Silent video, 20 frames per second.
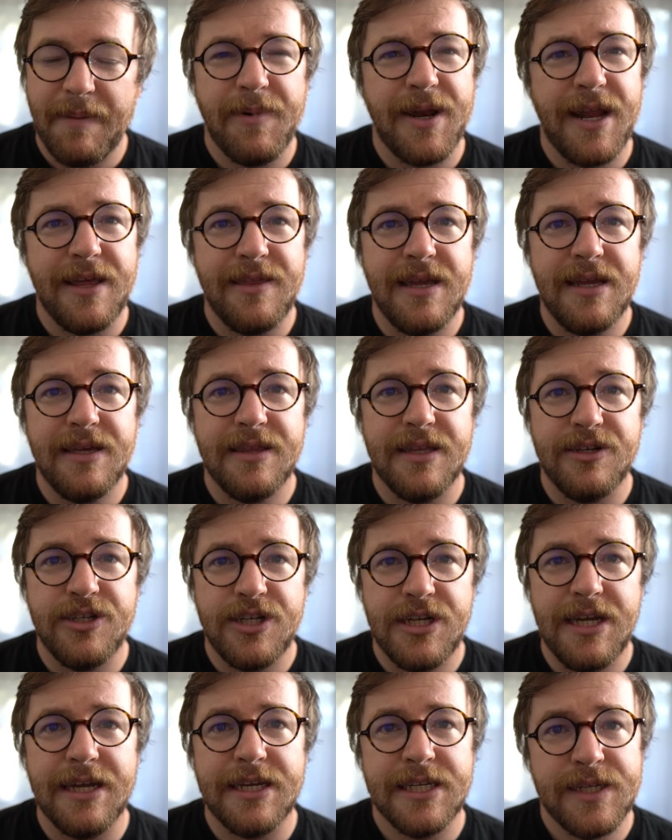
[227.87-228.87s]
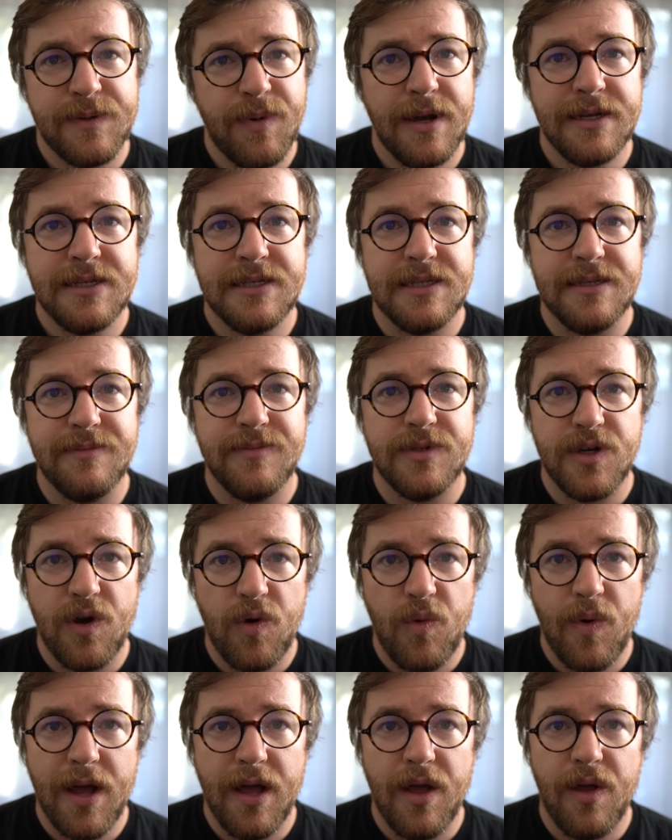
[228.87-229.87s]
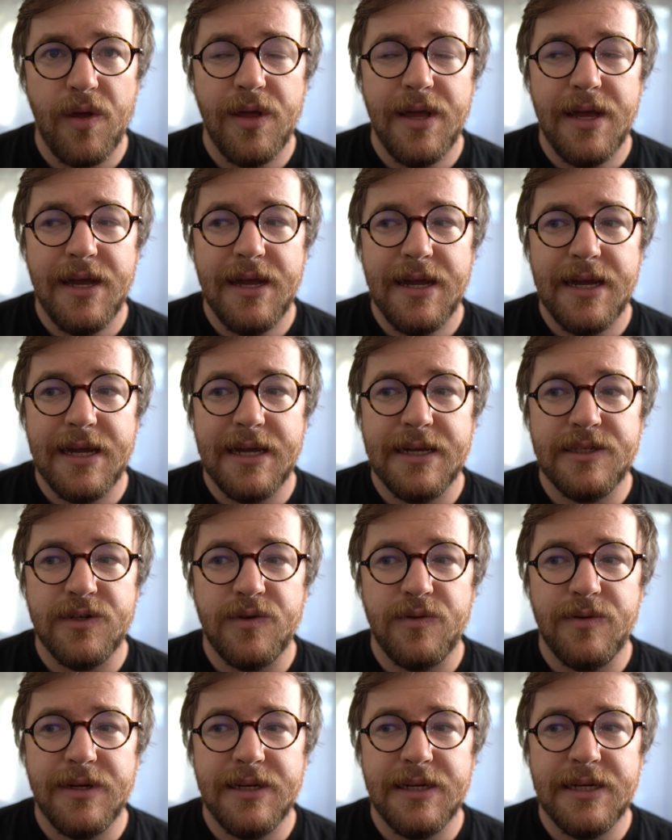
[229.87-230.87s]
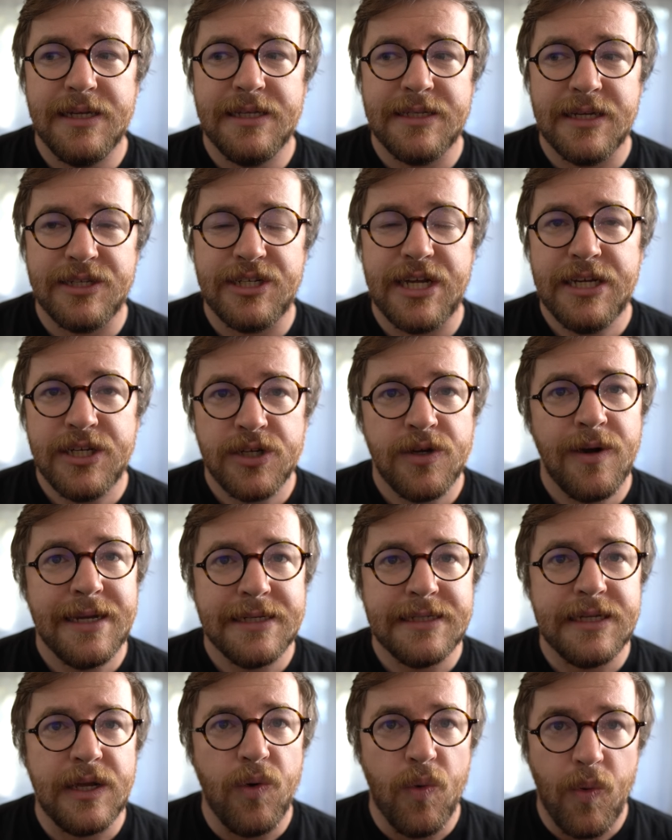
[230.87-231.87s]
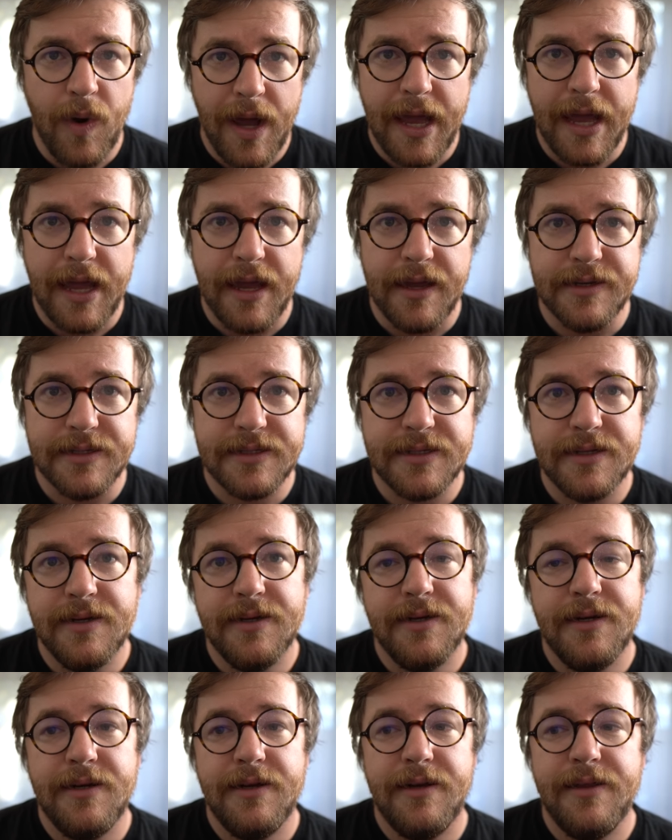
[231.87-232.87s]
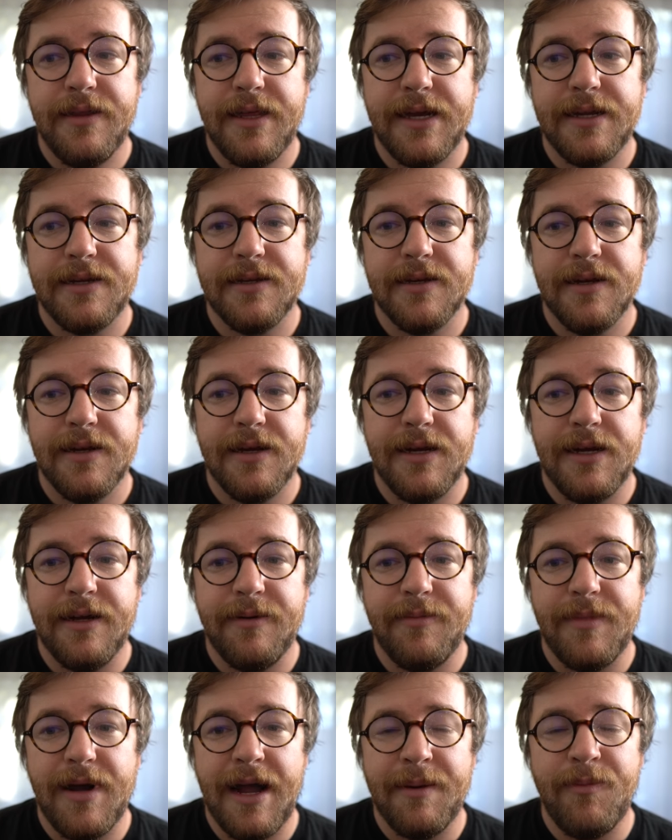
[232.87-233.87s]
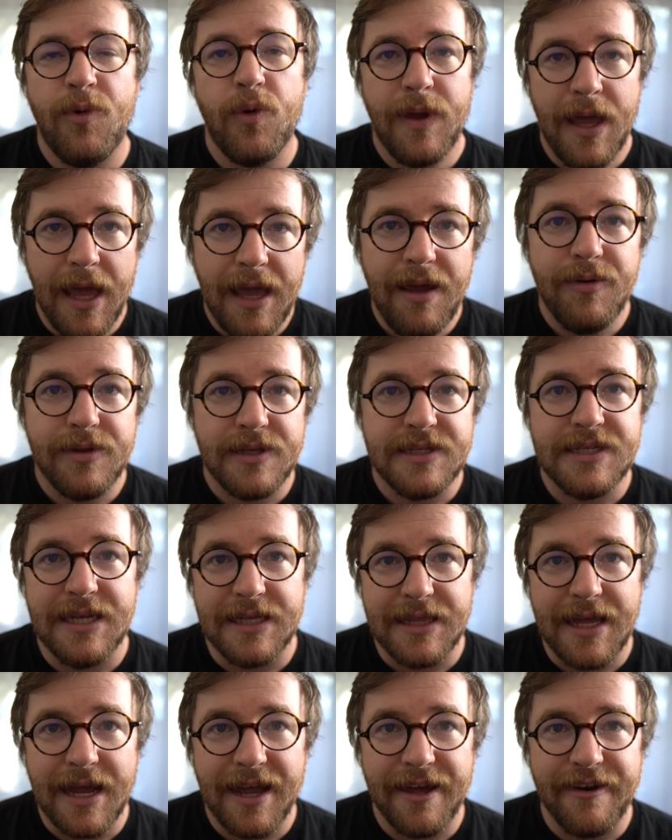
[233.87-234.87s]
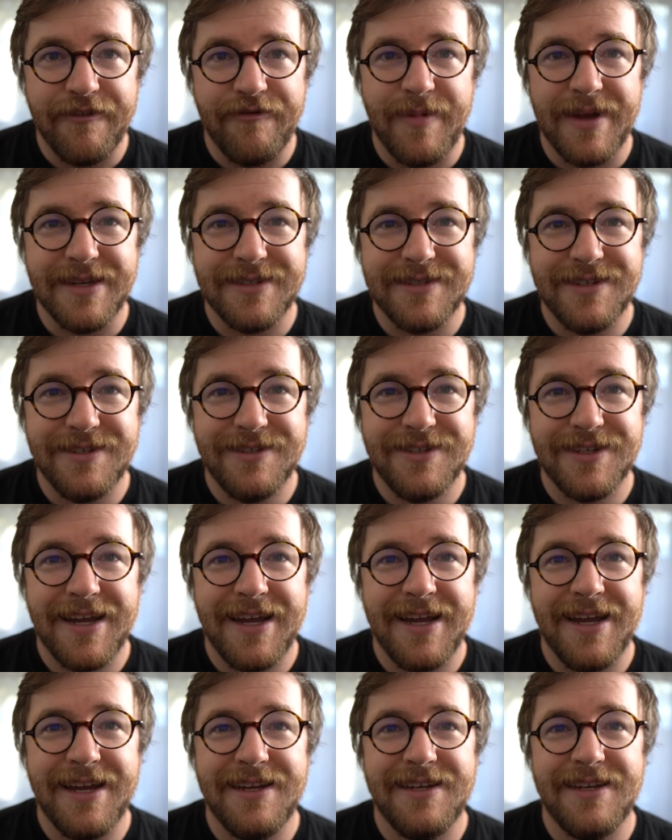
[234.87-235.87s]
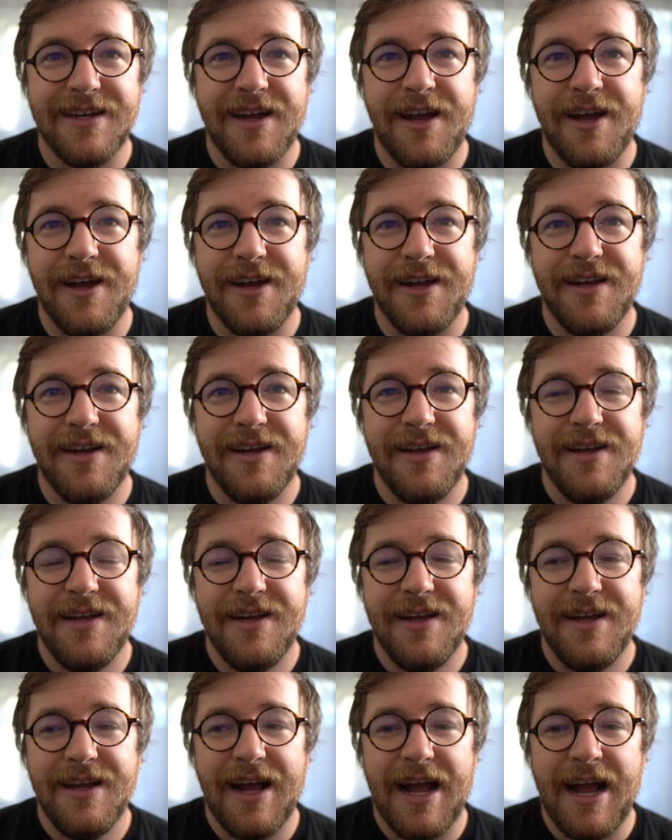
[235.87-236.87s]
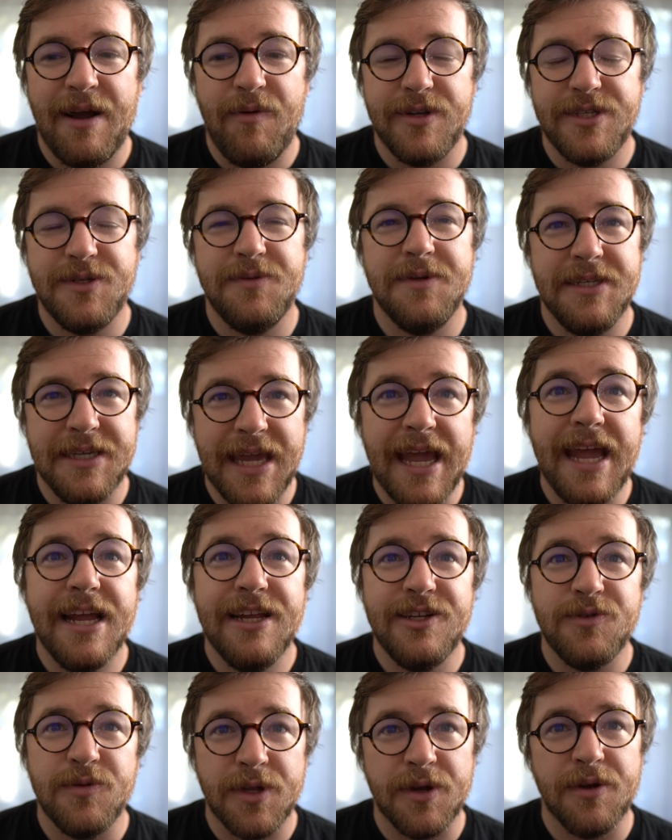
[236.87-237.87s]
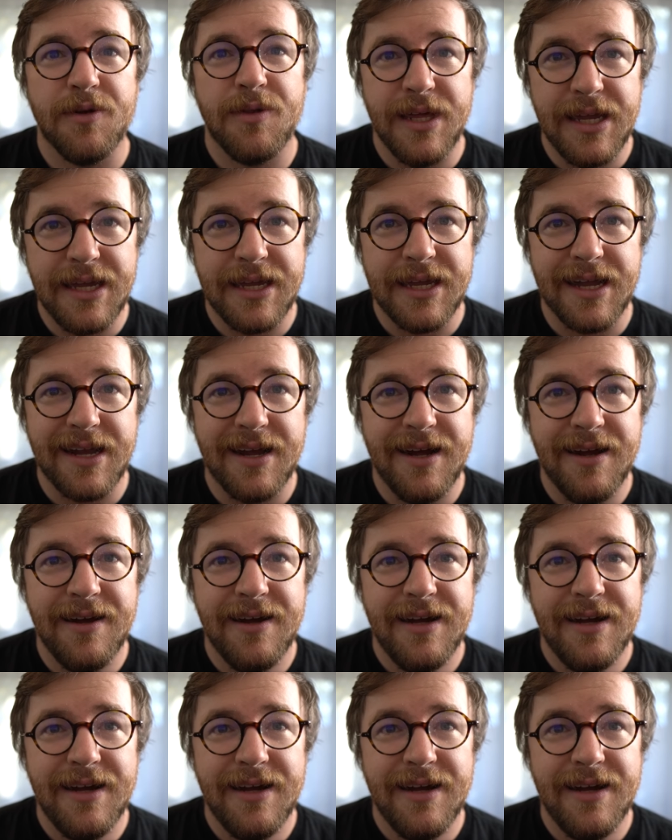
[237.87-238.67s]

But I think that she expresses them so well and so in such interesting ways that I'm okay with seeing that kind of message, and I want to engage with her thinking.